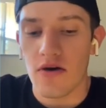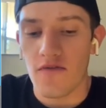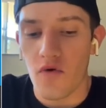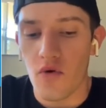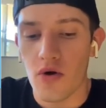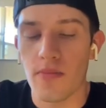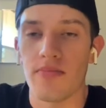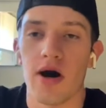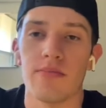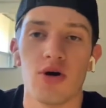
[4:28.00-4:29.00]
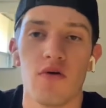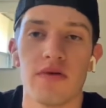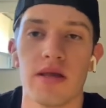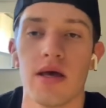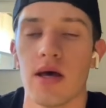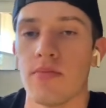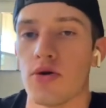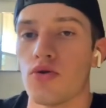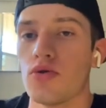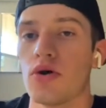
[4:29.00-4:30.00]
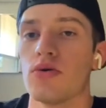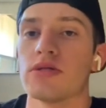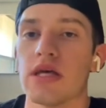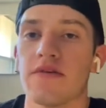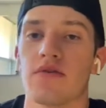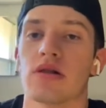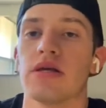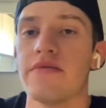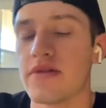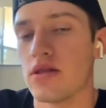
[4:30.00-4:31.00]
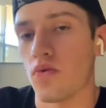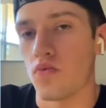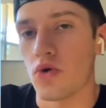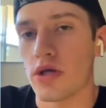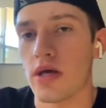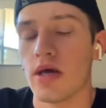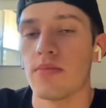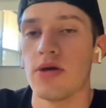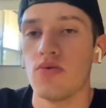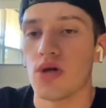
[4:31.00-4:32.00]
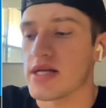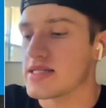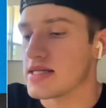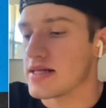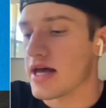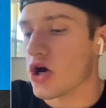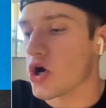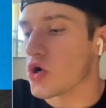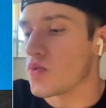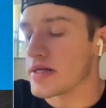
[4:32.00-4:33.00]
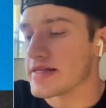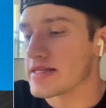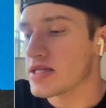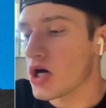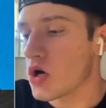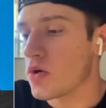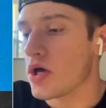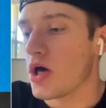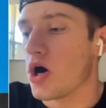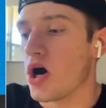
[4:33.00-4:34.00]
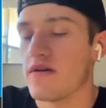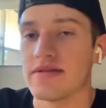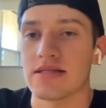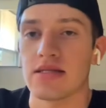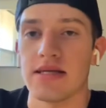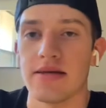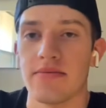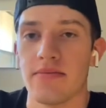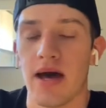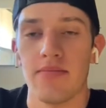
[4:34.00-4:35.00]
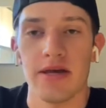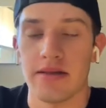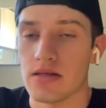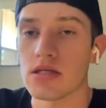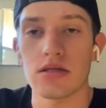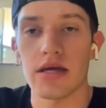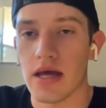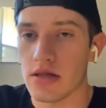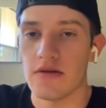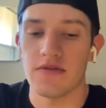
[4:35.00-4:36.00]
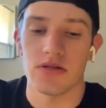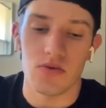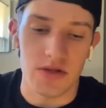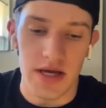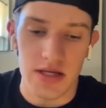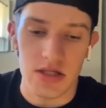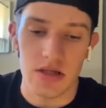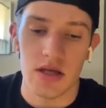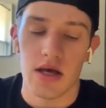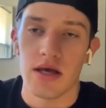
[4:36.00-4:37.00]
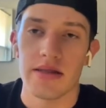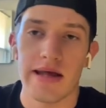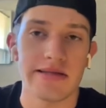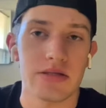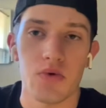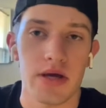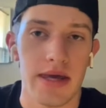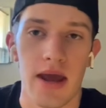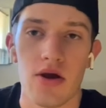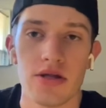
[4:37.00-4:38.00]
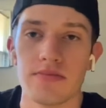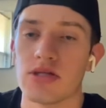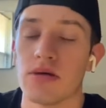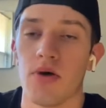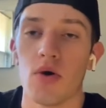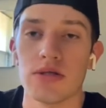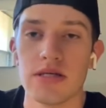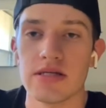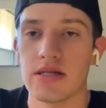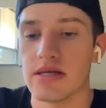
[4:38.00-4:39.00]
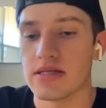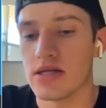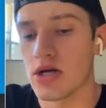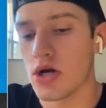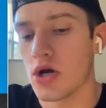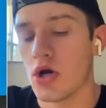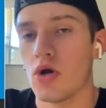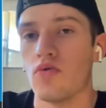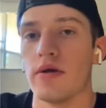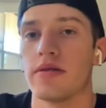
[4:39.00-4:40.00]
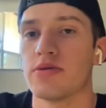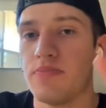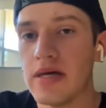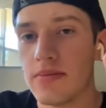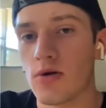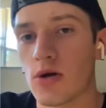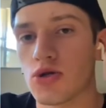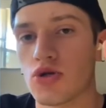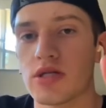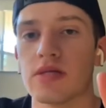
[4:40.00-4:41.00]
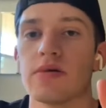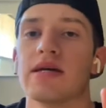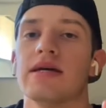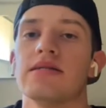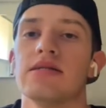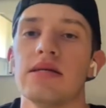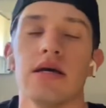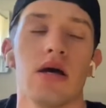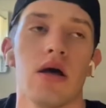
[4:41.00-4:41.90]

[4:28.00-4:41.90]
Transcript: for Bob Melvin. But who knows if Cleveland would be willing to let Carl Willis go. Obviously, I mean, just look at Cleveland's rotation. That's what carried them to the postseason this year, with Bieber, Tristan McKenzie,